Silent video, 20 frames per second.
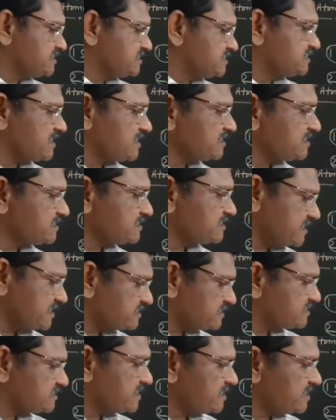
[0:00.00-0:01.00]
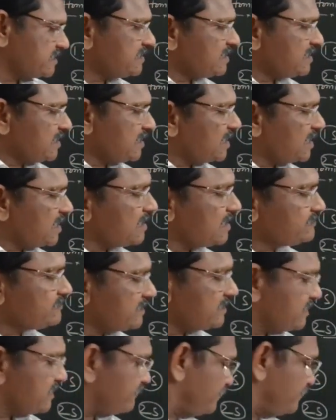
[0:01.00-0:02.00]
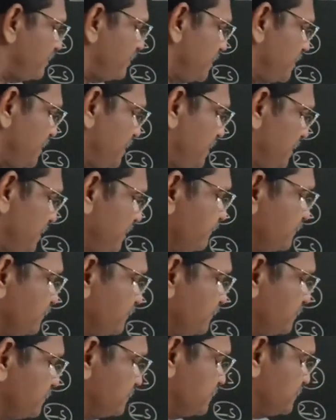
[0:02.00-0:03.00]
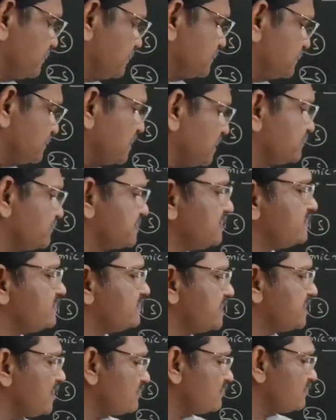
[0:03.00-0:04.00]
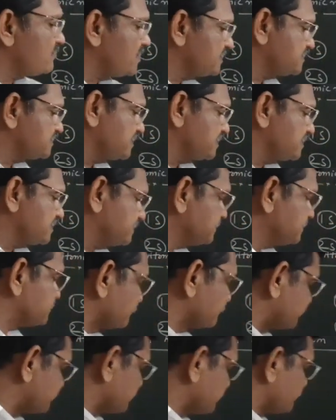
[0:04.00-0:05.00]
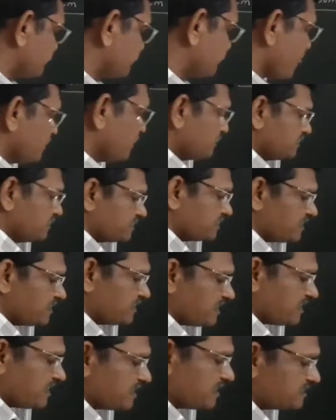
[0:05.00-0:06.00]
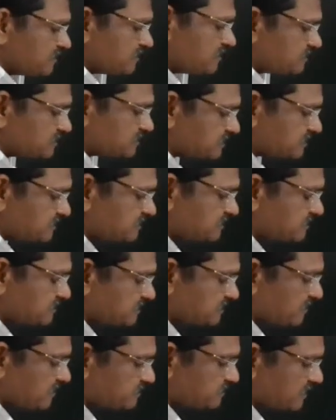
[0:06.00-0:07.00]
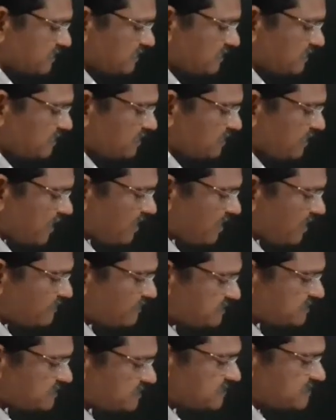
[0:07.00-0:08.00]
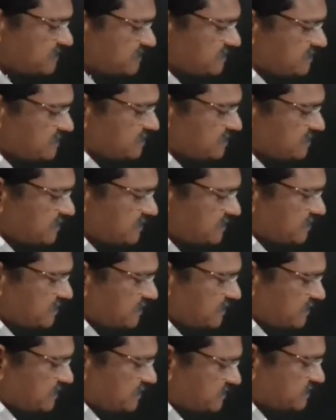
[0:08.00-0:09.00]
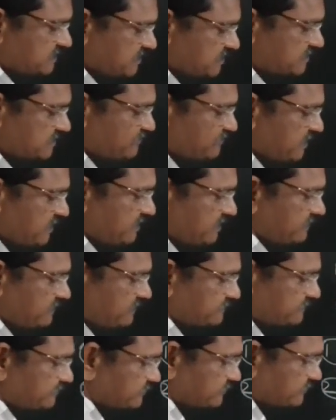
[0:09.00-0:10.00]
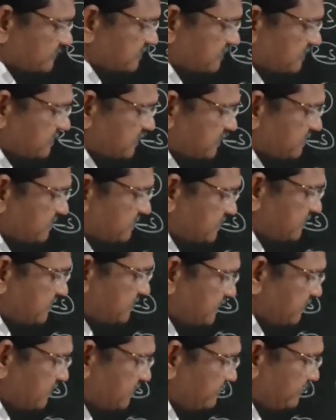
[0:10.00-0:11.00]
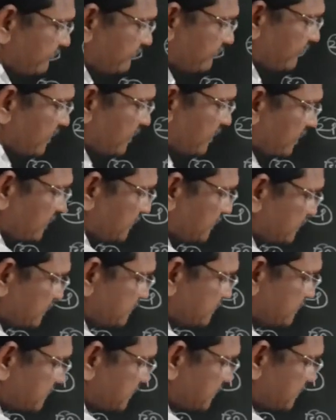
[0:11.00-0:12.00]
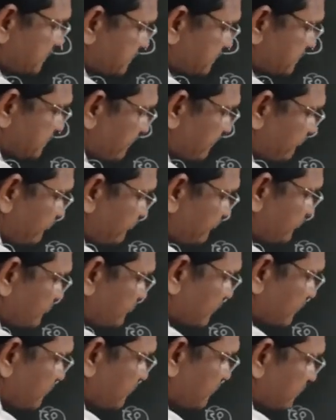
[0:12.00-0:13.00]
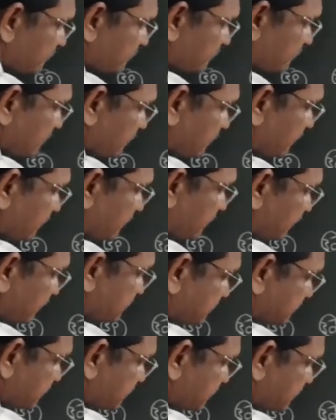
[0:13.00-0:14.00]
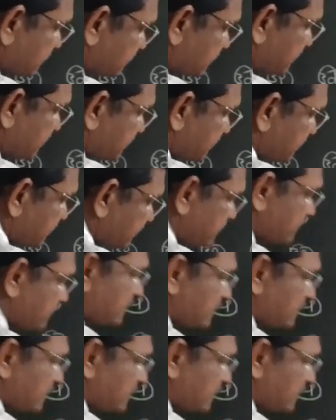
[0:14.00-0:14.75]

This is not necessary. After F subset, we have what is the G subset. Then like that, sixth subcell having 6s, 6p, 6d, 6f, and 6g,